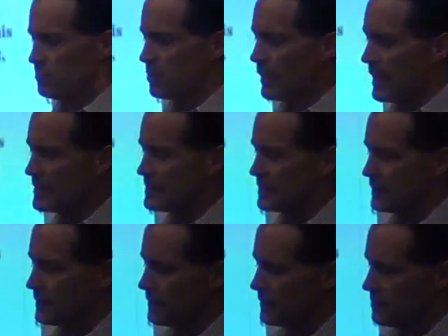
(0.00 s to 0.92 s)

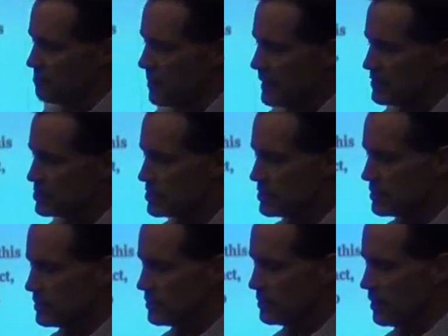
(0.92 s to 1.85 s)
Plankton, the
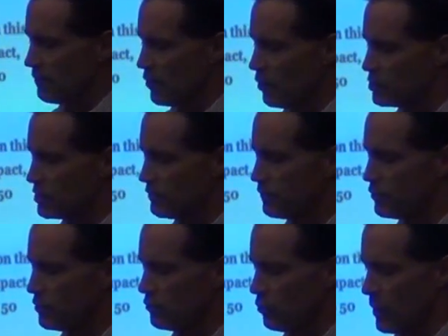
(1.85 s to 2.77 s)
base of ocean
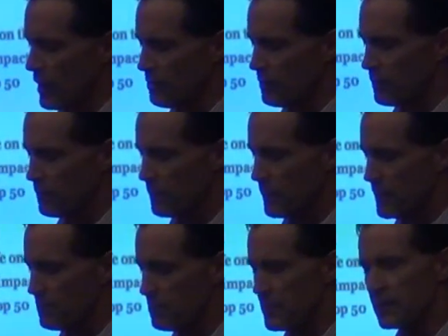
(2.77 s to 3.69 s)
food web,
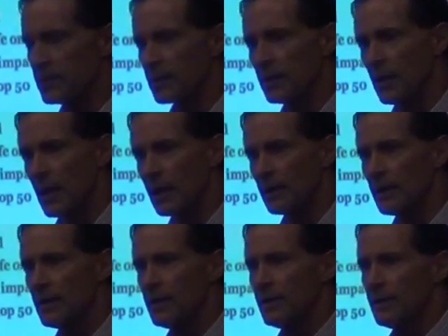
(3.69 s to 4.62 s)
in big decline.